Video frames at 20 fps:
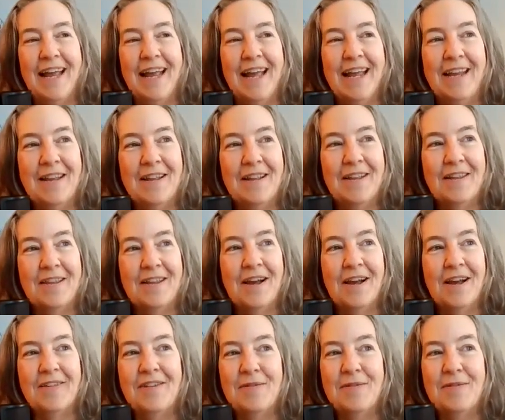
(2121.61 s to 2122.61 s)
And the
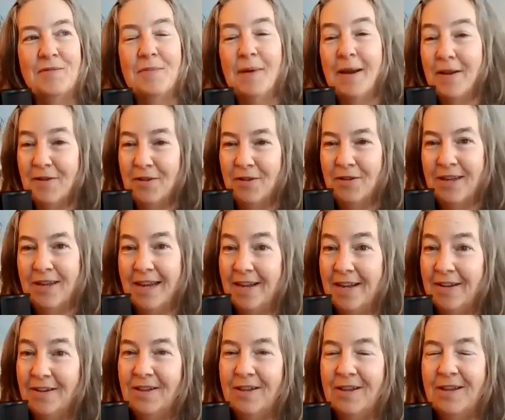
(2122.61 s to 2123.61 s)
guy's name is Michael
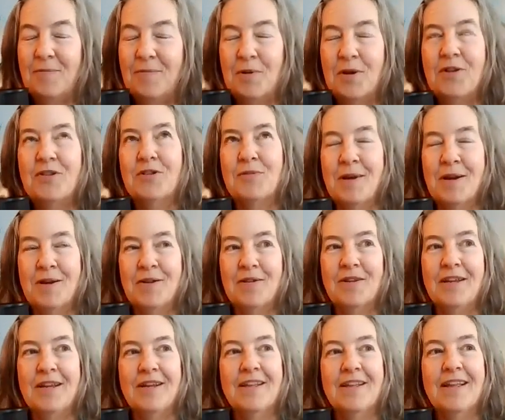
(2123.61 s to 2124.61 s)
Neal, pretty sure Michael
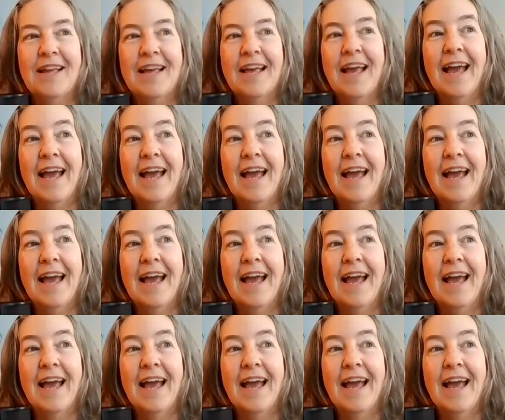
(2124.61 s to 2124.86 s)
Neal.